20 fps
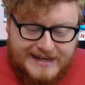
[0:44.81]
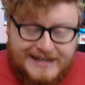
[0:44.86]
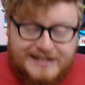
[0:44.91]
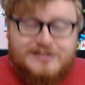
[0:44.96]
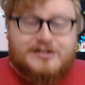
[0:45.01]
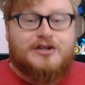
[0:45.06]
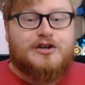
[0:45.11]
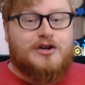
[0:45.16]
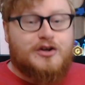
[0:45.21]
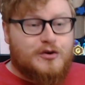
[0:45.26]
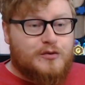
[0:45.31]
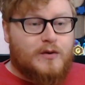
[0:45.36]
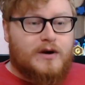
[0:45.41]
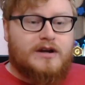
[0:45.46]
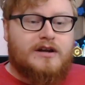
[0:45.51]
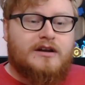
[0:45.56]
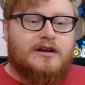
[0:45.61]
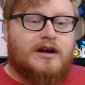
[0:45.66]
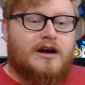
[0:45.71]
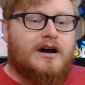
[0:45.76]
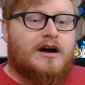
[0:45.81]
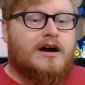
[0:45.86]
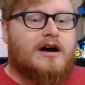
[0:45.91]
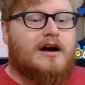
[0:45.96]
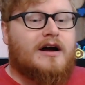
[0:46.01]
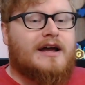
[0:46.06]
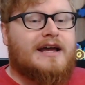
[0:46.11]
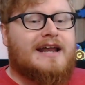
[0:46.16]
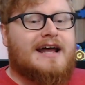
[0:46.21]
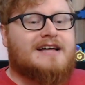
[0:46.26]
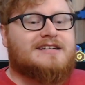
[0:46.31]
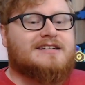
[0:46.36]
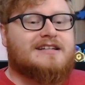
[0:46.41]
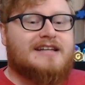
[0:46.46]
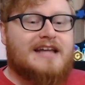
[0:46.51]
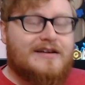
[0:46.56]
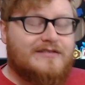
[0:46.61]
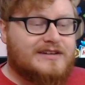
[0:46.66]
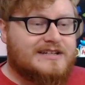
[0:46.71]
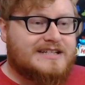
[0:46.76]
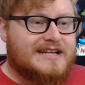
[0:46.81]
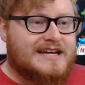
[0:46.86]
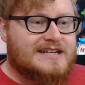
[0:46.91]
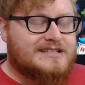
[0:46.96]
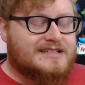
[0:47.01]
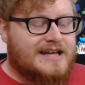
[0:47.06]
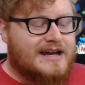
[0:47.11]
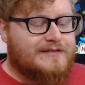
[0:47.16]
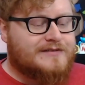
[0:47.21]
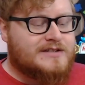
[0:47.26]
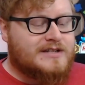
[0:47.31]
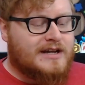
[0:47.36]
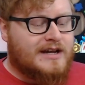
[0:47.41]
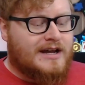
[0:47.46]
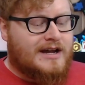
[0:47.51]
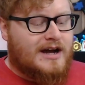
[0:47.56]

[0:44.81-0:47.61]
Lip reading: is a new one. It has 11 days left.